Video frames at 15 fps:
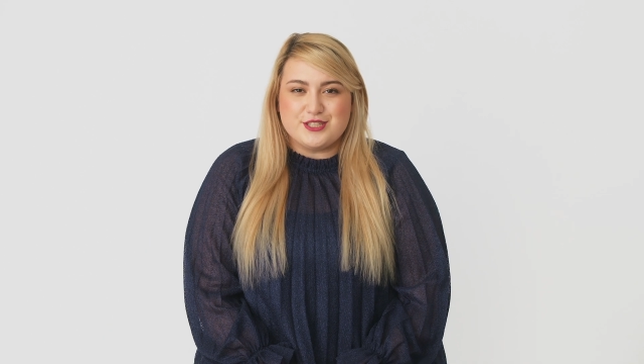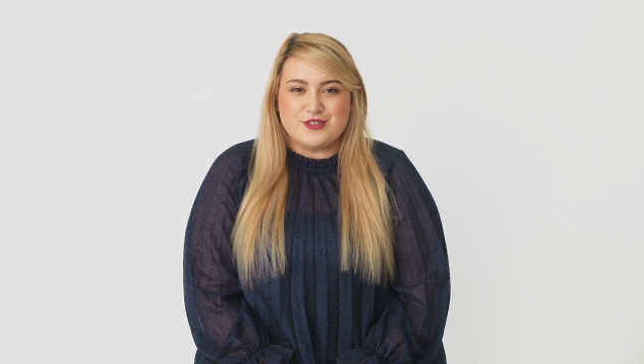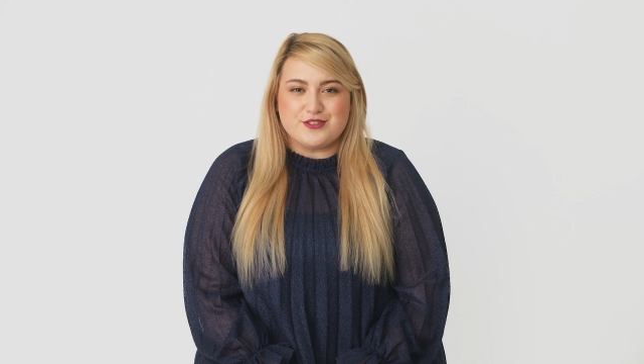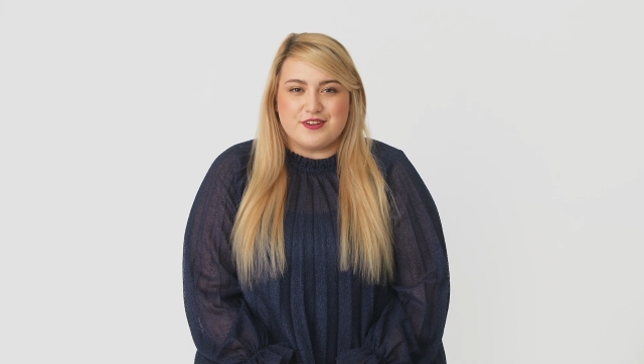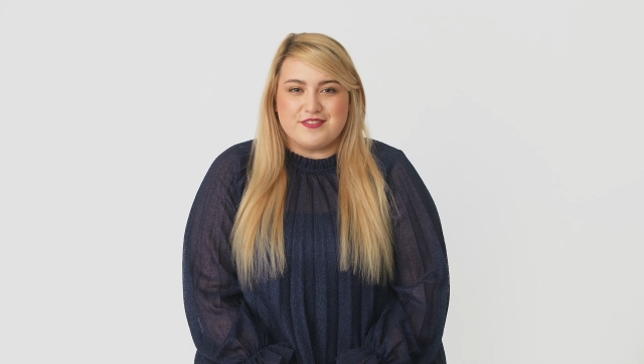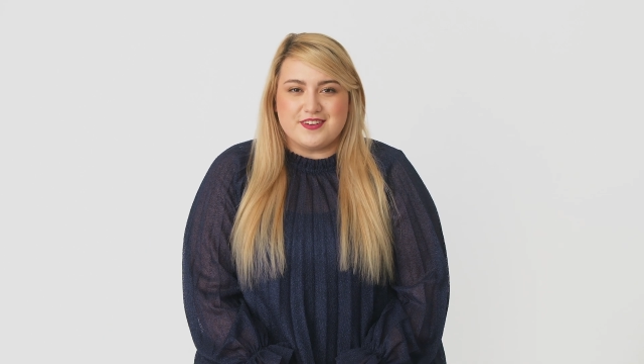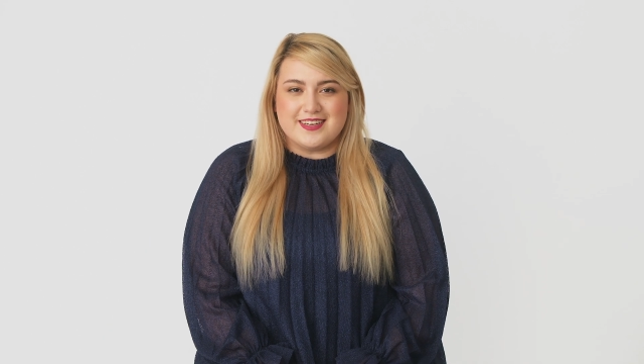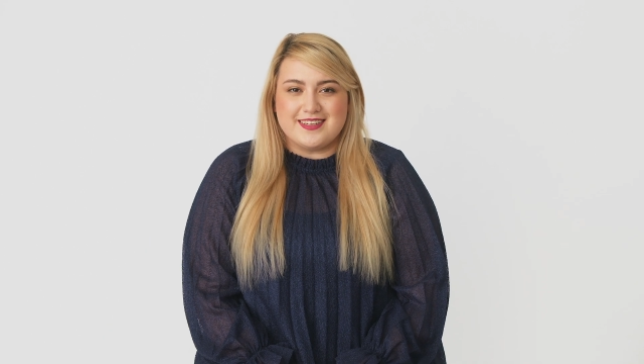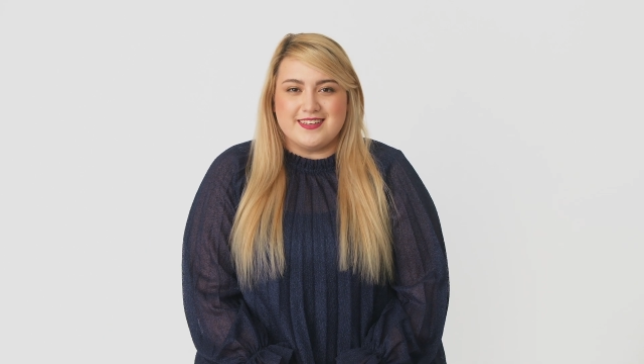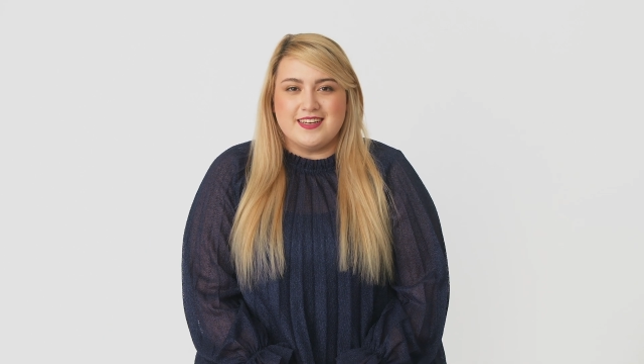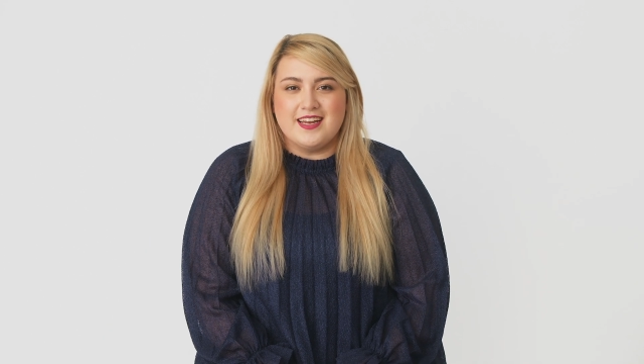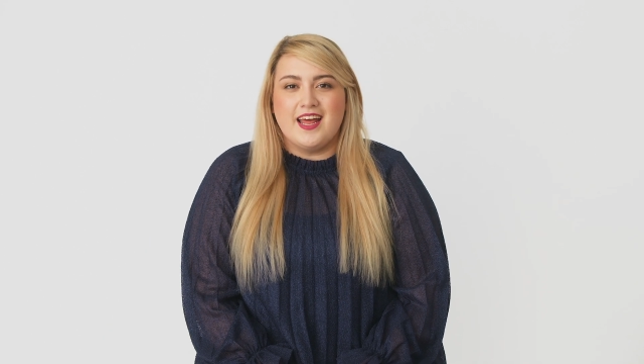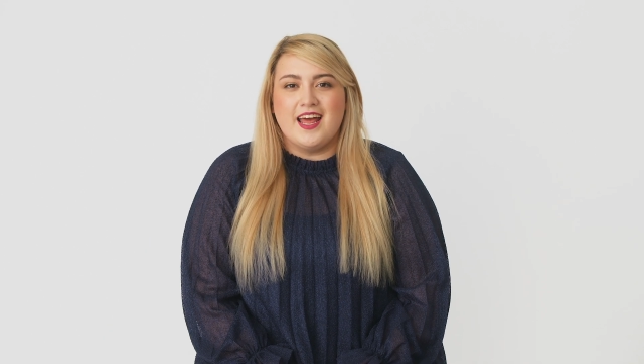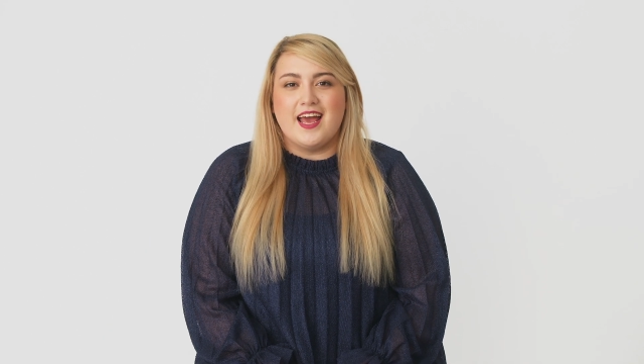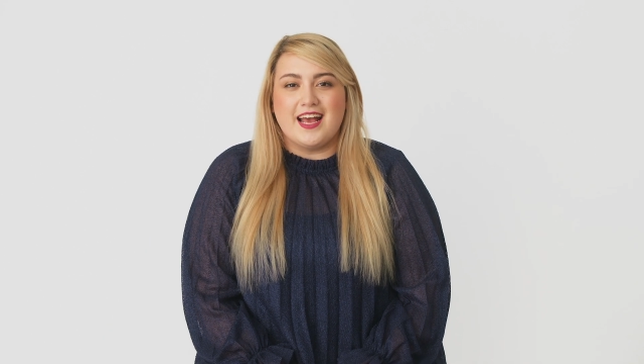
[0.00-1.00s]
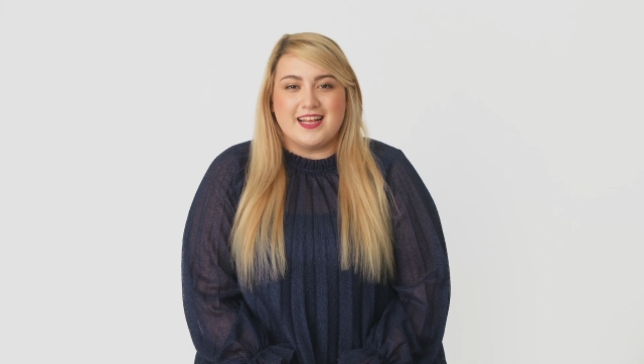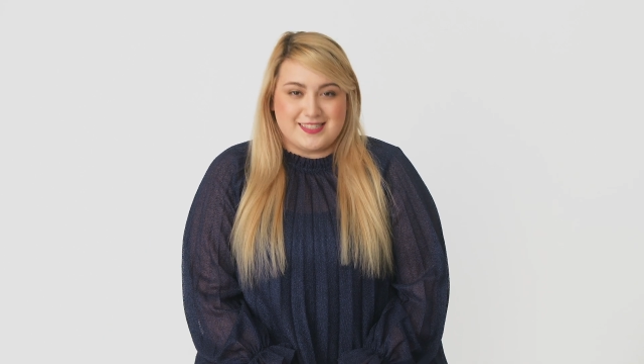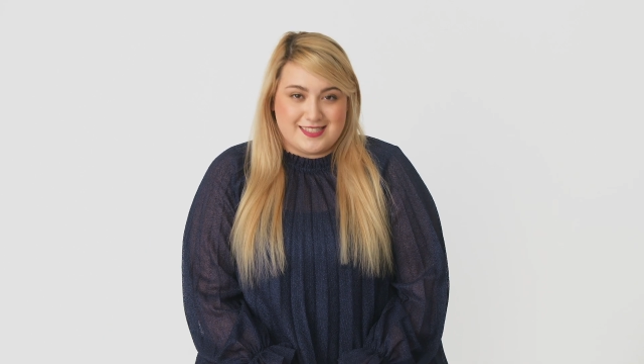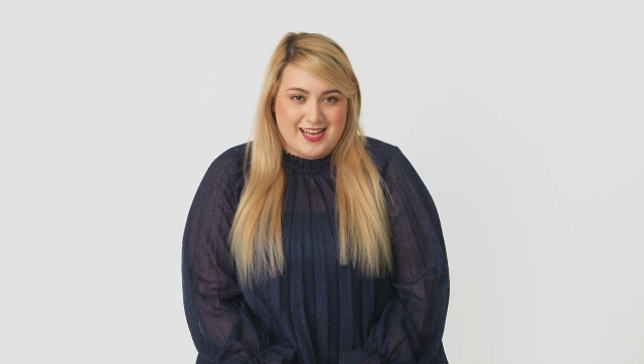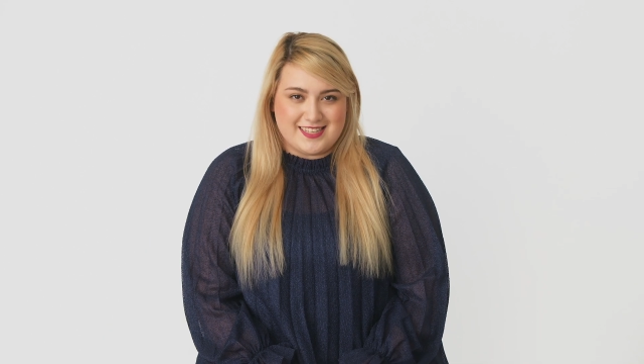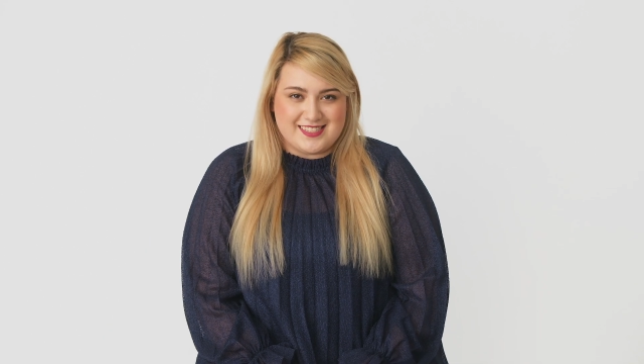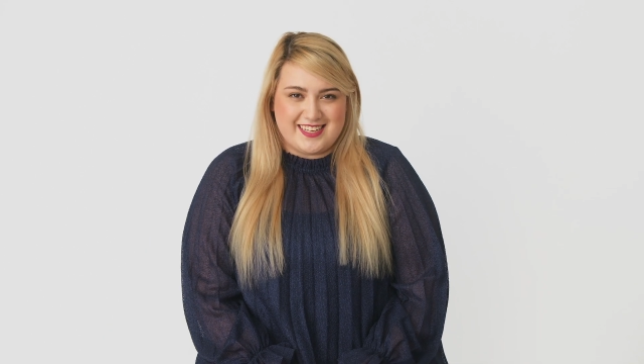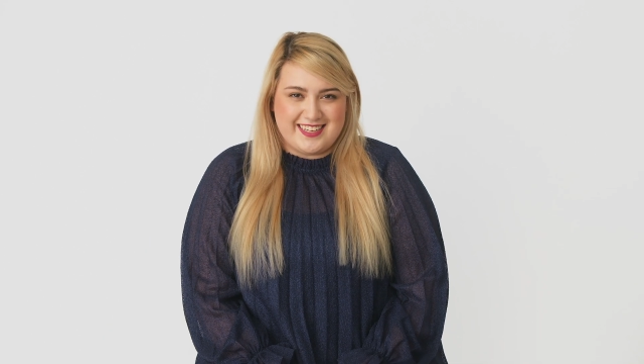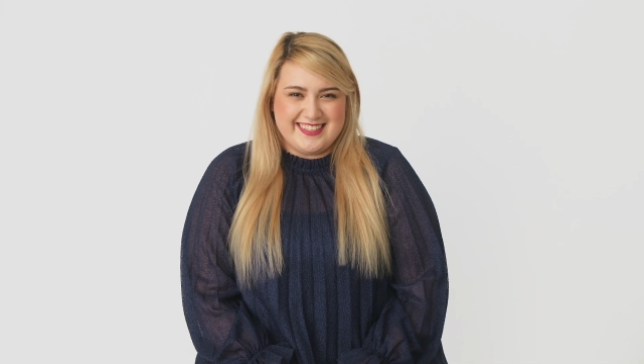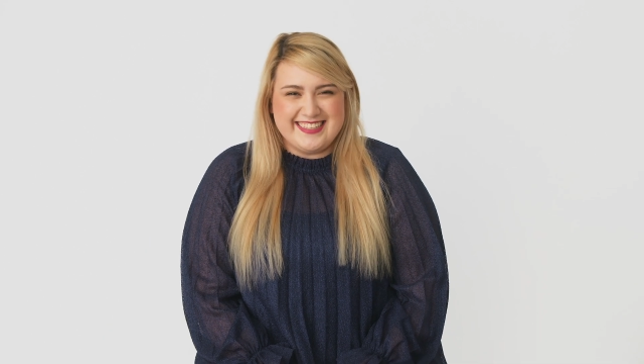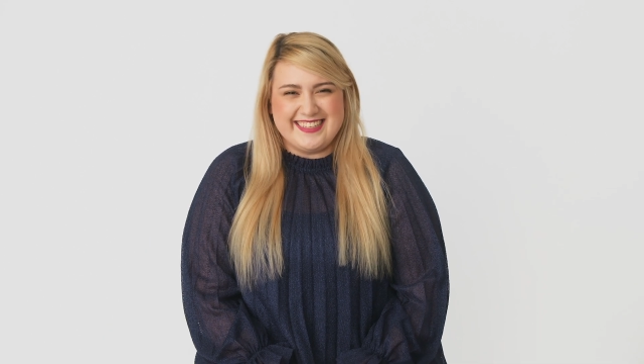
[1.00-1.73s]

driven, and sassy.